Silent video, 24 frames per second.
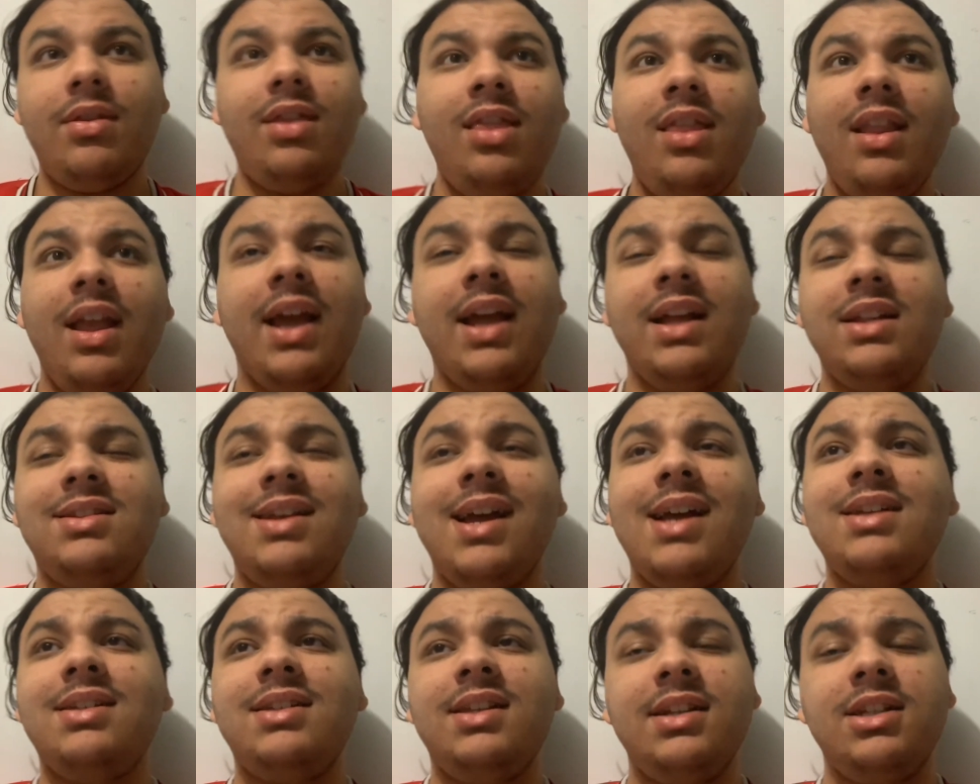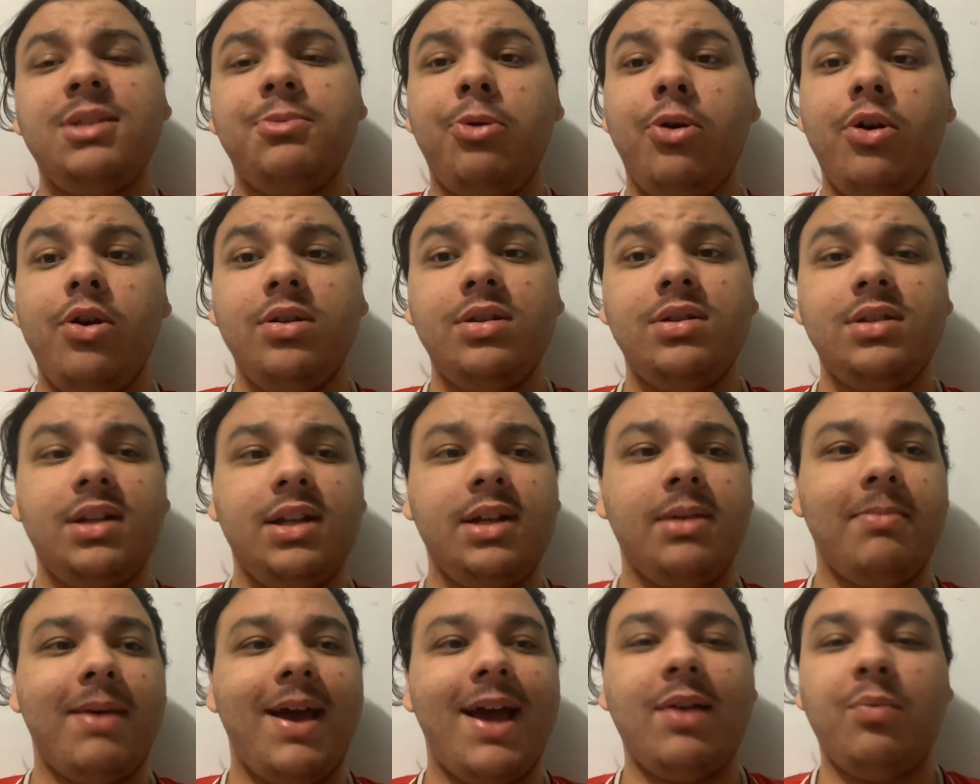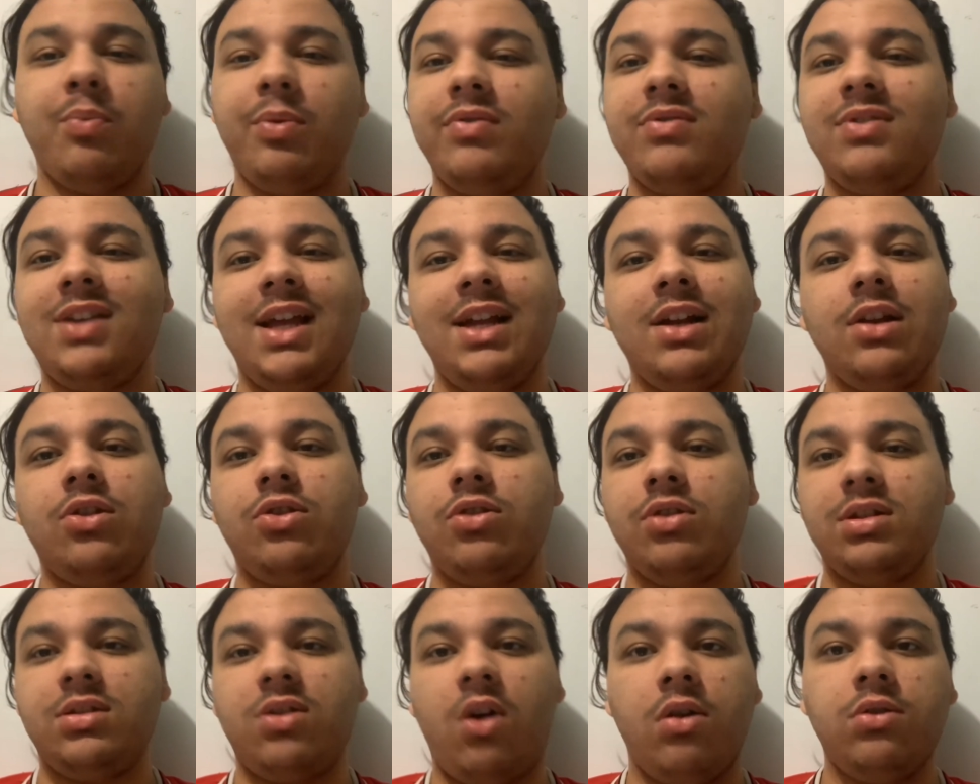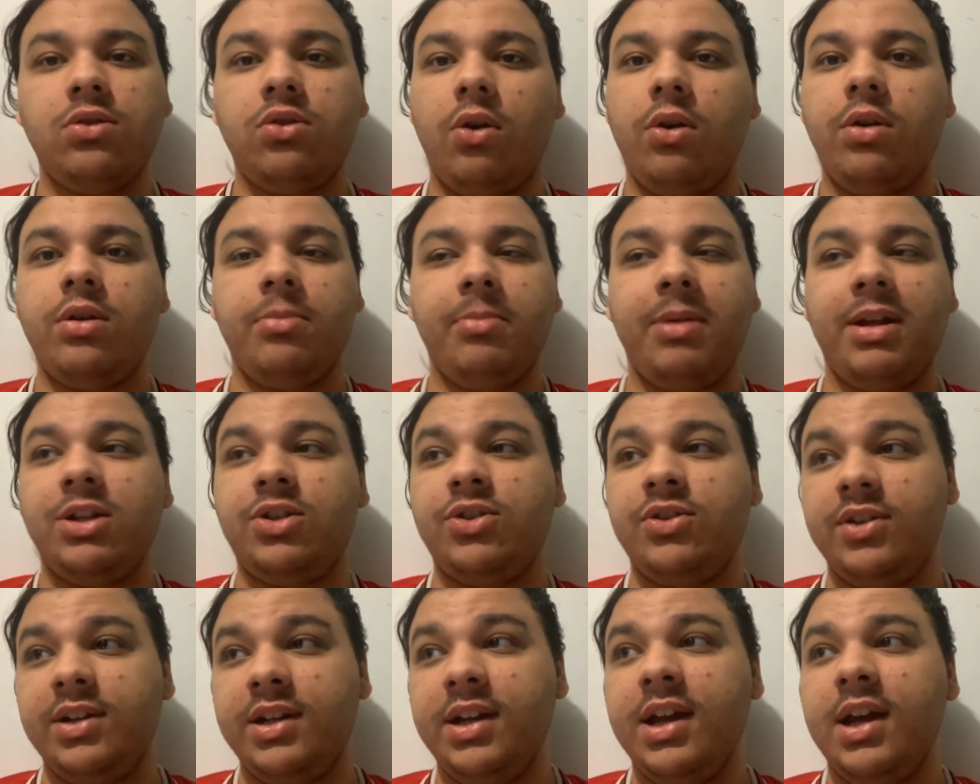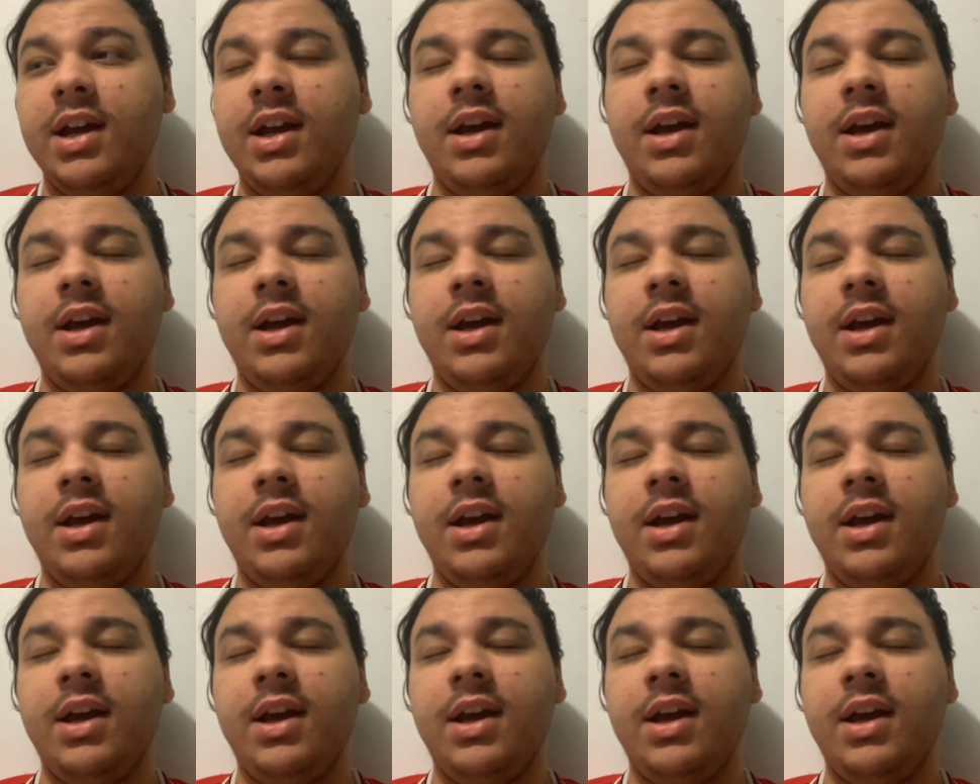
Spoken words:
He takes things personally, man. We've seen it through this whole documentary.